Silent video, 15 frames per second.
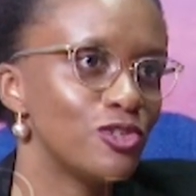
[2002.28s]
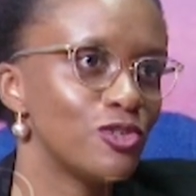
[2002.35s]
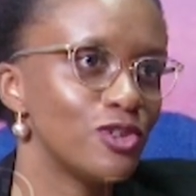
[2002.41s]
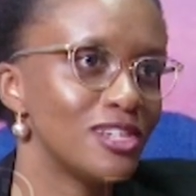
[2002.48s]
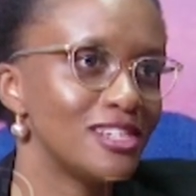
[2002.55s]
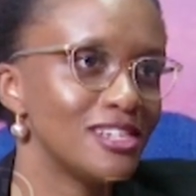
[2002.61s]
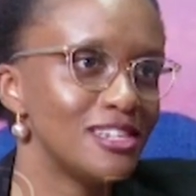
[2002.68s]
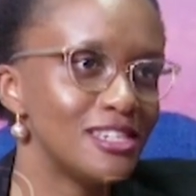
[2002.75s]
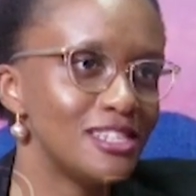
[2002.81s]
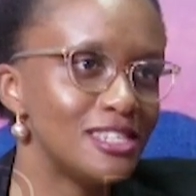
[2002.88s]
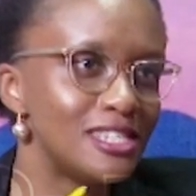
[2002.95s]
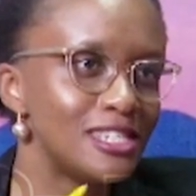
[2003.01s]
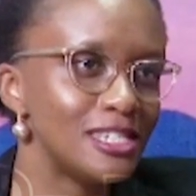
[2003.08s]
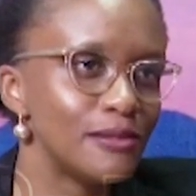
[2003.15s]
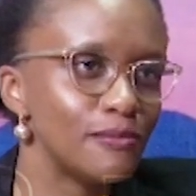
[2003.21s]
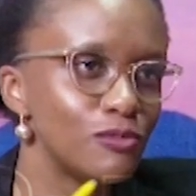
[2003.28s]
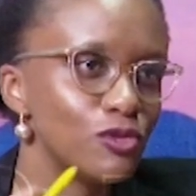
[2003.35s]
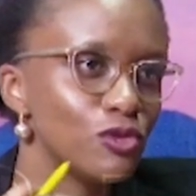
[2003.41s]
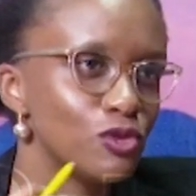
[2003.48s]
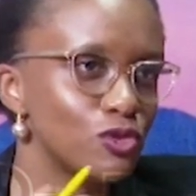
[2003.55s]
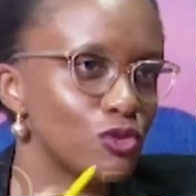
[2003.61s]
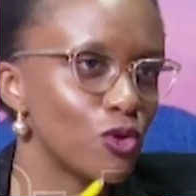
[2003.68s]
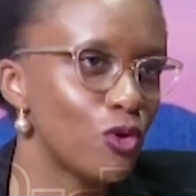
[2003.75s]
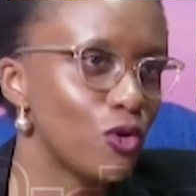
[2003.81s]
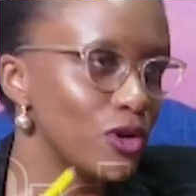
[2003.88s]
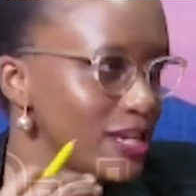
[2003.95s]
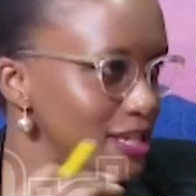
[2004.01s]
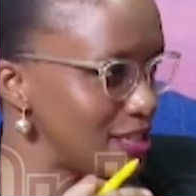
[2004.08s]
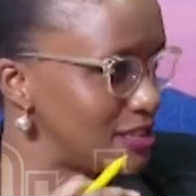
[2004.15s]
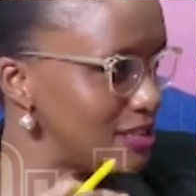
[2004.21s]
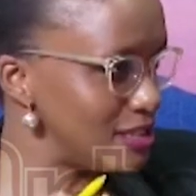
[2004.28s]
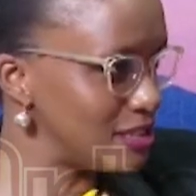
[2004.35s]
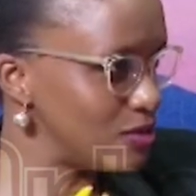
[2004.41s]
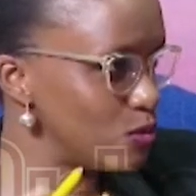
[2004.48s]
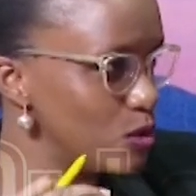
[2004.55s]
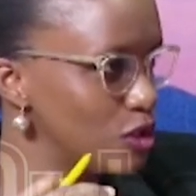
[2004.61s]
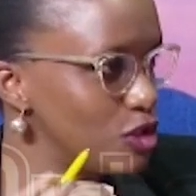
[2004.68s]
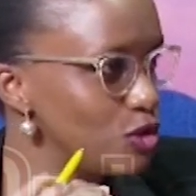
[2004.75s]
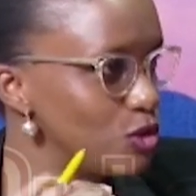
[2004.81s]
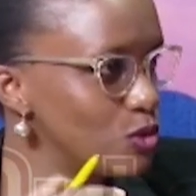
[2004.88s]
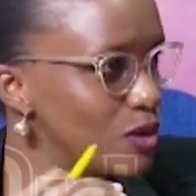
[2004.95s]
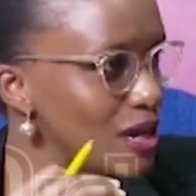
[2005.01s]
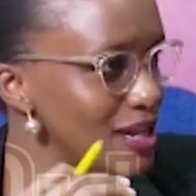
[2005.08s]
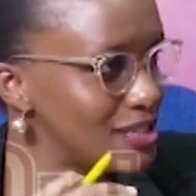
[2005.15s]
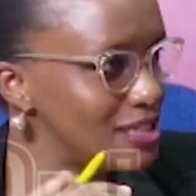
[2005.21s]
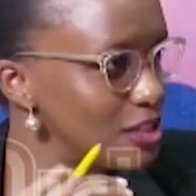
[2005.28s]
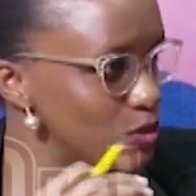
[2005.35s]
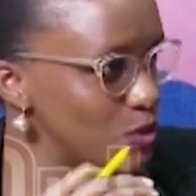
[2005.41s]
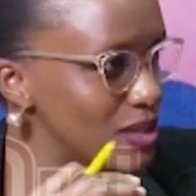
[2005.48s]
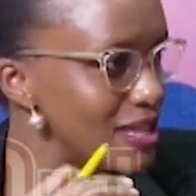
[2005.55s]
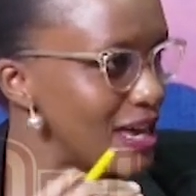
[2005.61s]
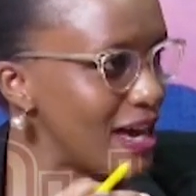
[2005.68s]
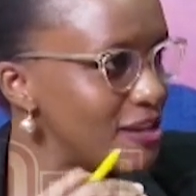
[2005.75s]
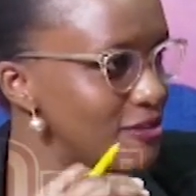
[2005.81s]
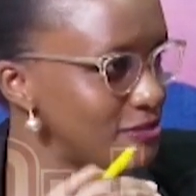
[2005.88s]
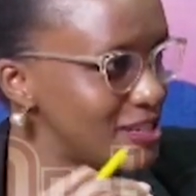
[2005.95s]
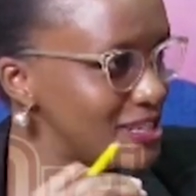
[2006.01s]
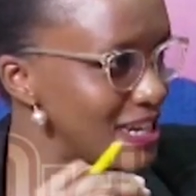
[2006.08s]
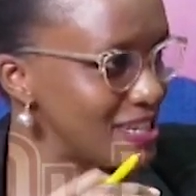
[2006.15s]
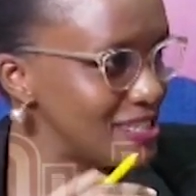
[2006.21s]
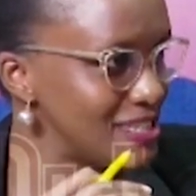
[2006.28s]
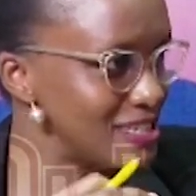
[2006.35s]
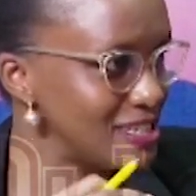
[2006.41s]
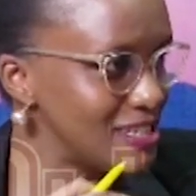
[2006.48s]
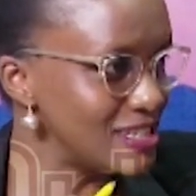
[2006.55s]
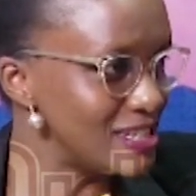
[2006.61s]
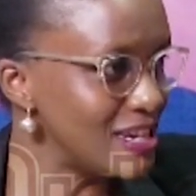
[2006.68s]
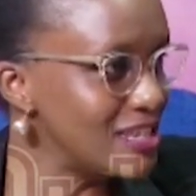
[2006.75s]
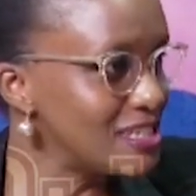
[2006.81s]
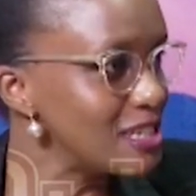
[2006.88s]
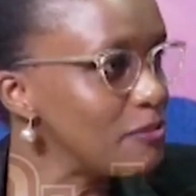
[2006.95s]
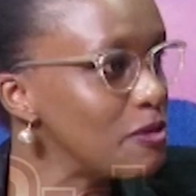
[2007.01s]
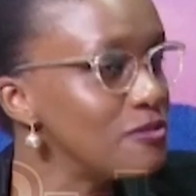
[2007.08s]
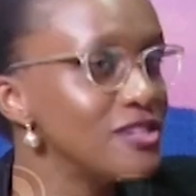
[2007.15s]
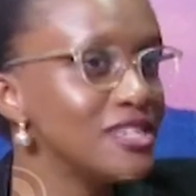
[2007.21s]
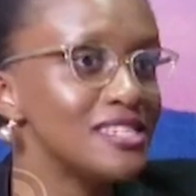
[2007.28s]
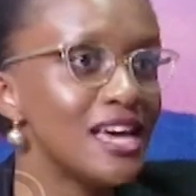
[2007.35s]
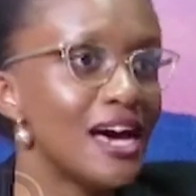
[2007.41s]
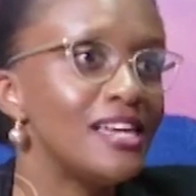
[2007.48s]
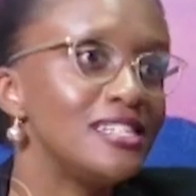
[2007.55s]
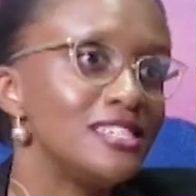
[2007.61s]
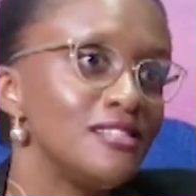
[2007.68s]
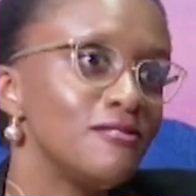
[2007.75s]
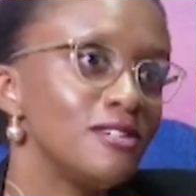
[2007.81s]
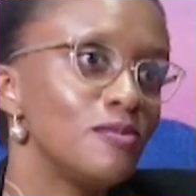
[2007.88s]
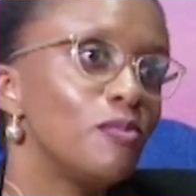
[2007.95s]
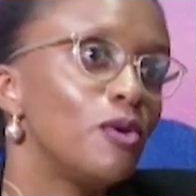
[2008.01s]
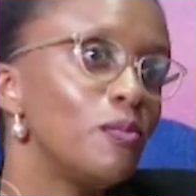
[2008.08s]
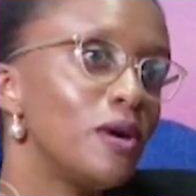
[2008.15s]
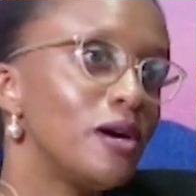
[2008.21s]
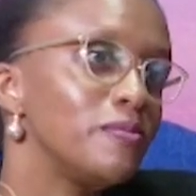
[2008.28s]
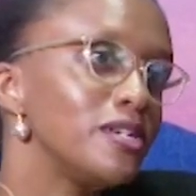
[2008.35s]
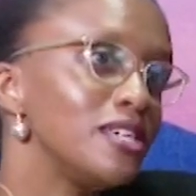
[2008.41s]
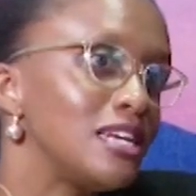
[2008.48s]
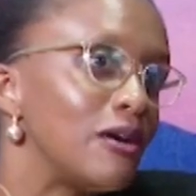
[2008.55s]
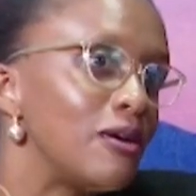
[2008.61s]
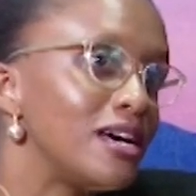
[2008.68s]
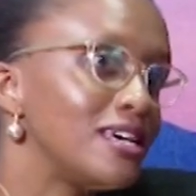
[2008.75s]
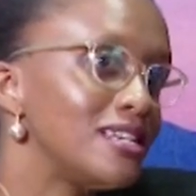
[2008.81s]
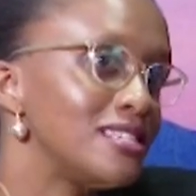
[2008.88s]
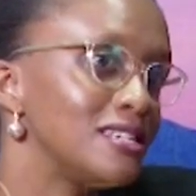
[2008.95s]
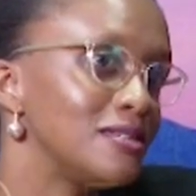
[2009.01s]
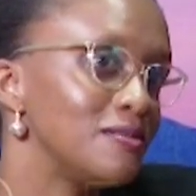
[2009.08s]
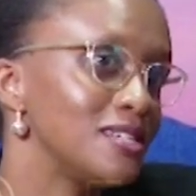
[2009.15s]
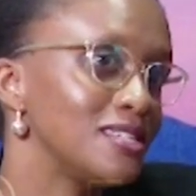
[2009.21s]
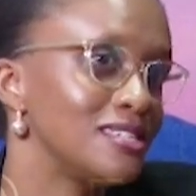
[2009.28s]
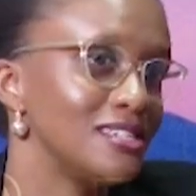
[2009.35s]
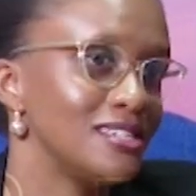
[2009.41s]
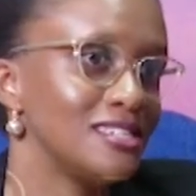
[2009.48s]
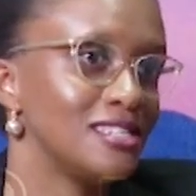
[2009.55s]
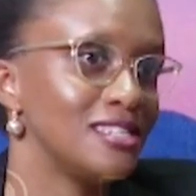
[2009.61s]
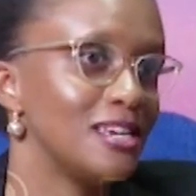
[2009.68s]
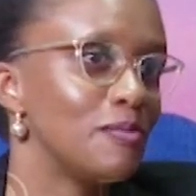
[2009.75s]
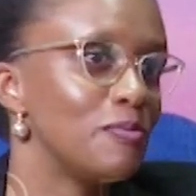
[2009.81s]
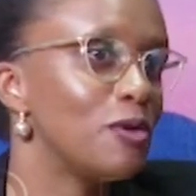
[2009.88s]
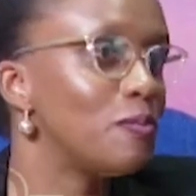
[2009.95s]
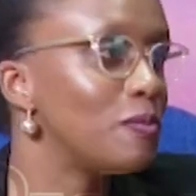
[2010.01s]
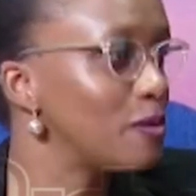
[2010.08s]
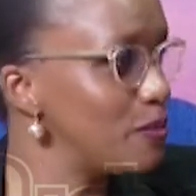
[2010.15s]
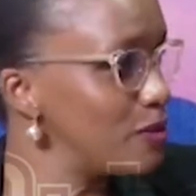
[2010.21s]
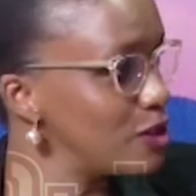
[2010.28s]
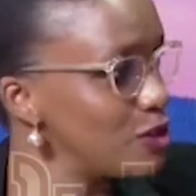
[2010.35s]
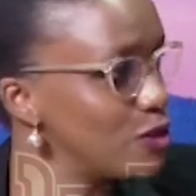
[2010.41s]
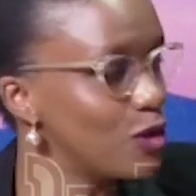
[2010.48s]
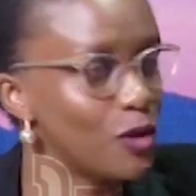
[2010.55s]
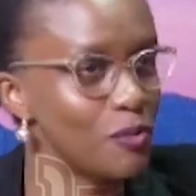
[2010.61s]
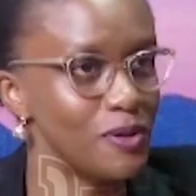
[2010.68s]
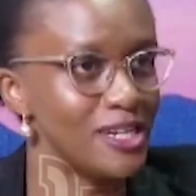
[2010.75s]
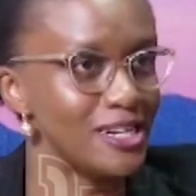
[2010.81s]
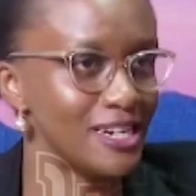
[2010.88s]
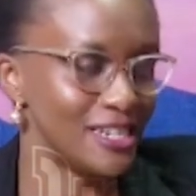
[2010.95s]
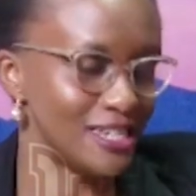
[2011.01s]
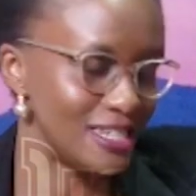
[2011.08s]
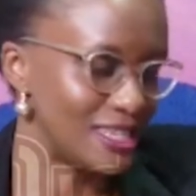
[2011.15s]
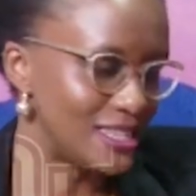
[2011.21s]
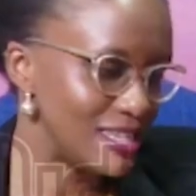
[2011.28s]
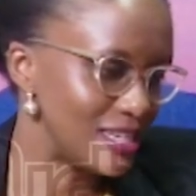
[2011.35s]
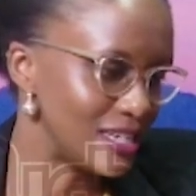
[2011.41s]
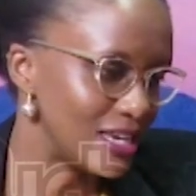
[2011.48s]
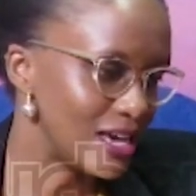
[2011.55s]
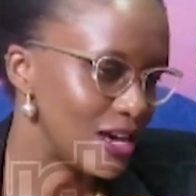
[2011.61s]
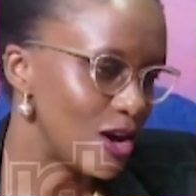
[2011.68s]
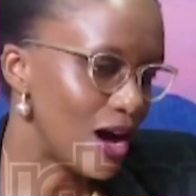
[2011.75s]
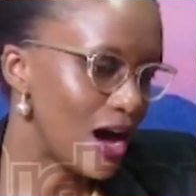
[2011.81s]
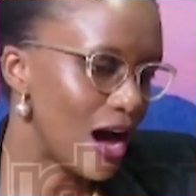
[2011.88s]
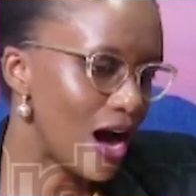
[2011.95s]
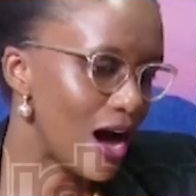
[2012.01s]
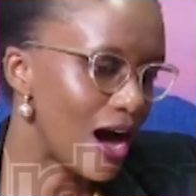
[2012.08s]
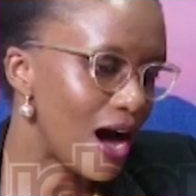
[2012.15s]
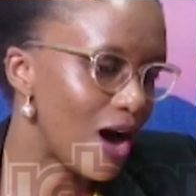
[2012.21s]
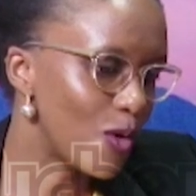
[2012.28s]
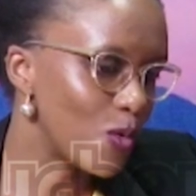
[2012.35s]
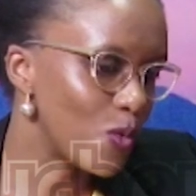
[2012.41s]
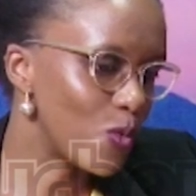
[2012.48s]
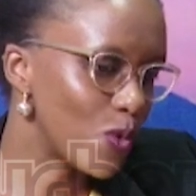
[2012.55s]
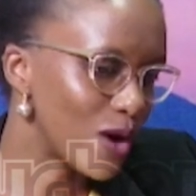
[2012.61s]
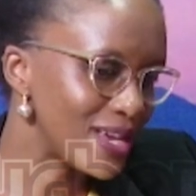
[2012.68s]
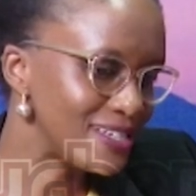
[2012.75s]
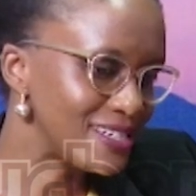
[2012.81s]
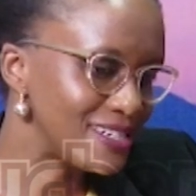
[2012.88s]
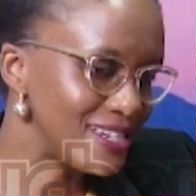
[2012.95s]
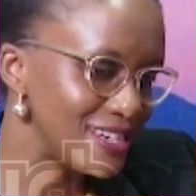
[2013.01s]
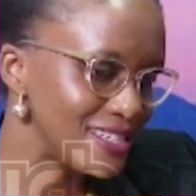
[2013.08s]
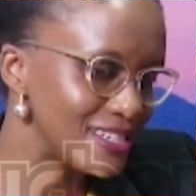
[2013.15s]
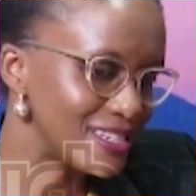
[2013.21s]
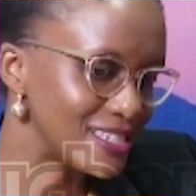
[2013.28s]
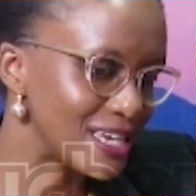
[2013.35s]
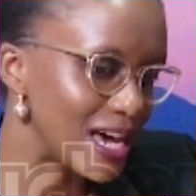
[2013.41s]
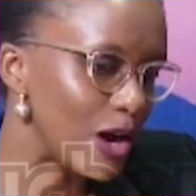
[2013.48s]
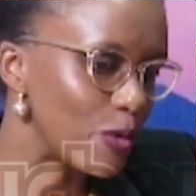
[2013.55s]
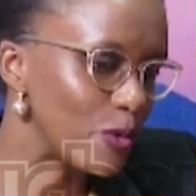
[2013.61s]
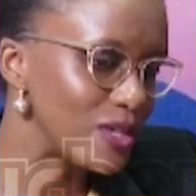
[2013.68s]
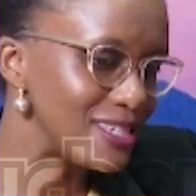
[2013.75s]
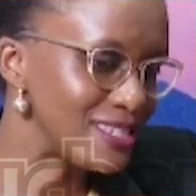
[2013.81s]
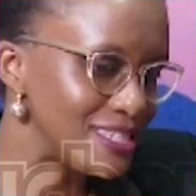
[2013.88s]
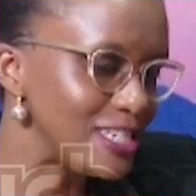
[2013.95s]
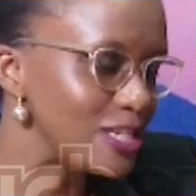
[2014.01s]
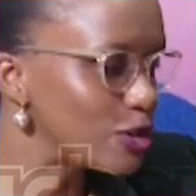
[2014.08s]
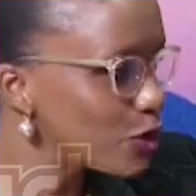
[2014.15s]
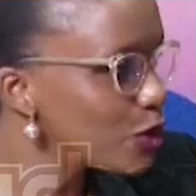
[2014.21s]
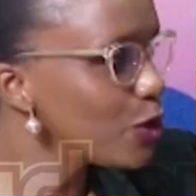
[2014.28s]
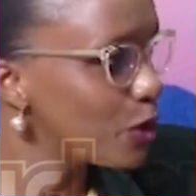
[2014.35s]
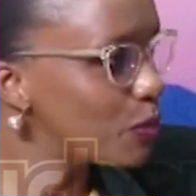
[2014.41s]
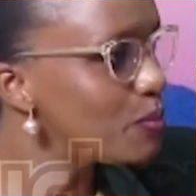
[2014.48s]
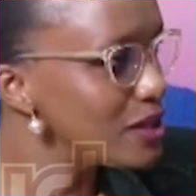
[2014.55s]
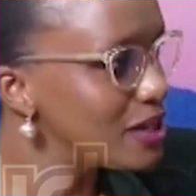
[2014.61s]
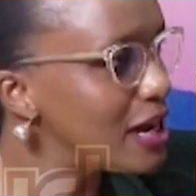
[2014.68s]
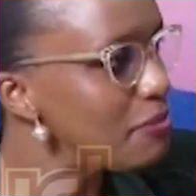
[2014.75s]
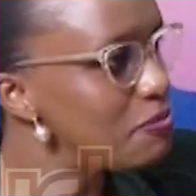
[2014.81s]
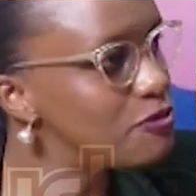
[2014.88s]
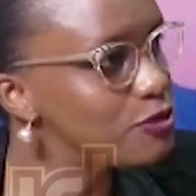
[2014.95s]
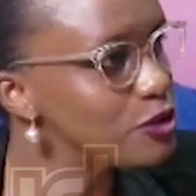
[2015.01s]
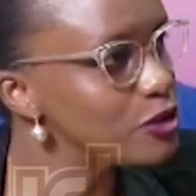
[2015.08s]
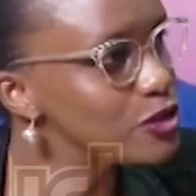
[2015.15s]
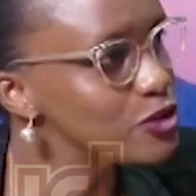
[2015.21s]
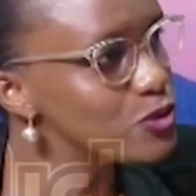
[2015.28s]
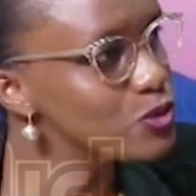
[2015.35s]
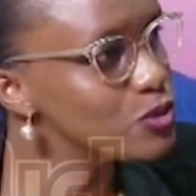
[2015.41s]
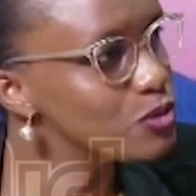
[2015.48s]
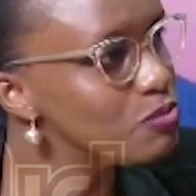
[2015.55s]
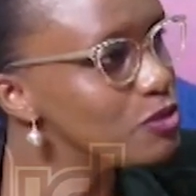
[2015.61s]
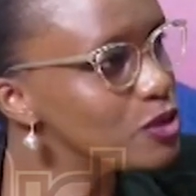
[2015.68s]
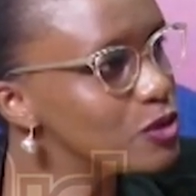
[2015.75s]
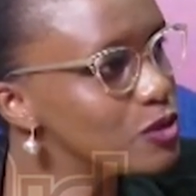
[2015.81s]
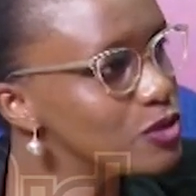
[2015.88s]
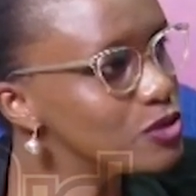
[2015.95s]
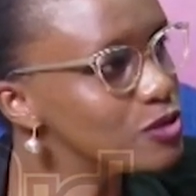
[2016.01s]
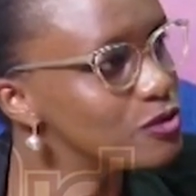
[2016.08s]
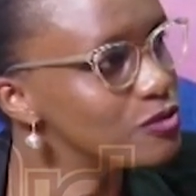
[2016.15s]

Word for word: rate. It, it, seems so easy when you look at it when they're advertising it. Some of these ads even pop up in our SMSs. They mm. pop up mm. when you mm. open anything. Ha, what dangers are we seeing cropping up very soon because of